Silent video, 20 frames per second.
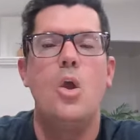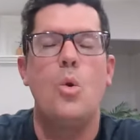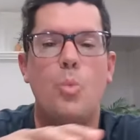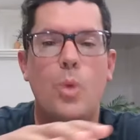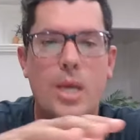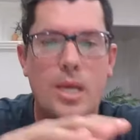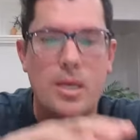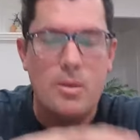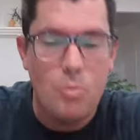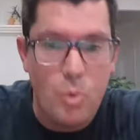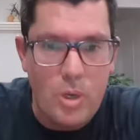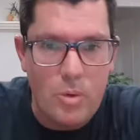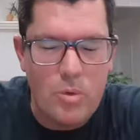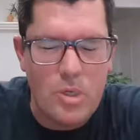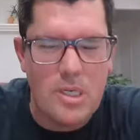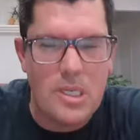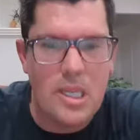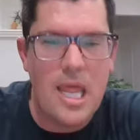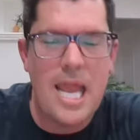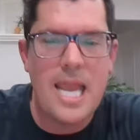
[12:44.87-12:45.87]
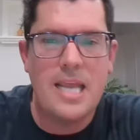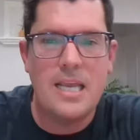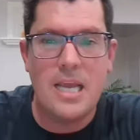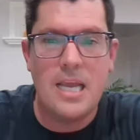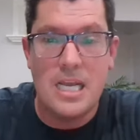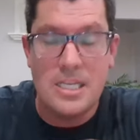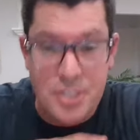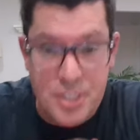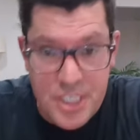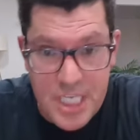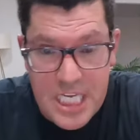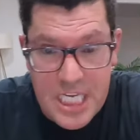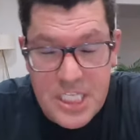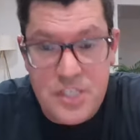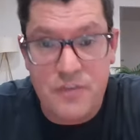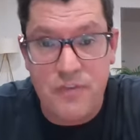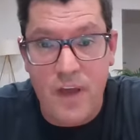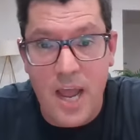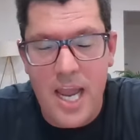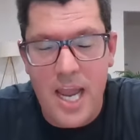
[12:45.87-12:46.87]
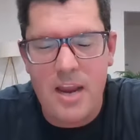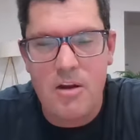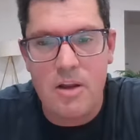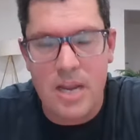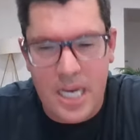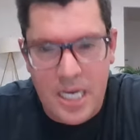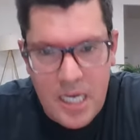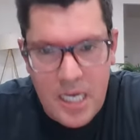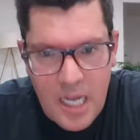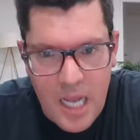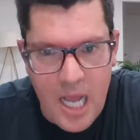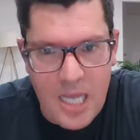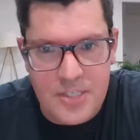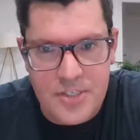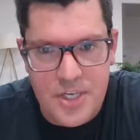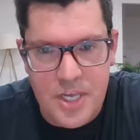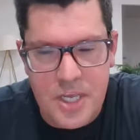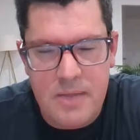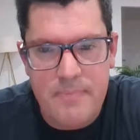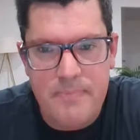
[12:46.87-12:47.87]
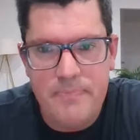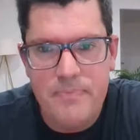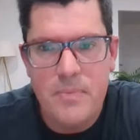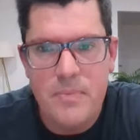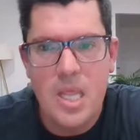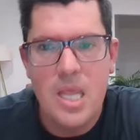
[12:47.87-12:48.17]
We, we would like a ceasefire in Gaza.